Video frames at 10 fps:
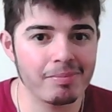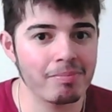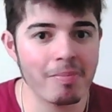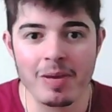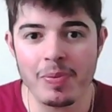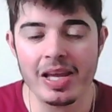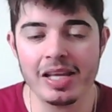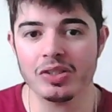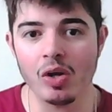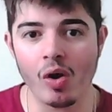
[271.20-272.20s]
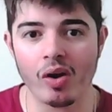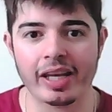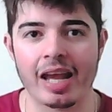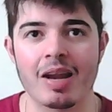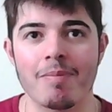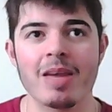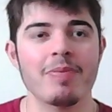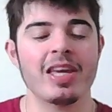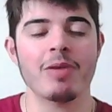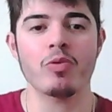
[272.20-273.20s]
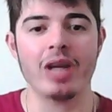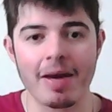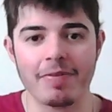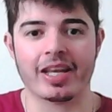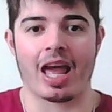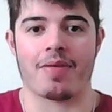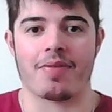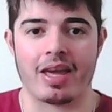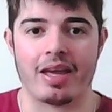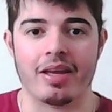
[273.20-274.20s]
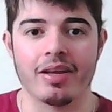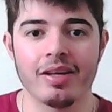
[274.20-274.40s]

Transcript: maybe he's not again and maybe he will never get there.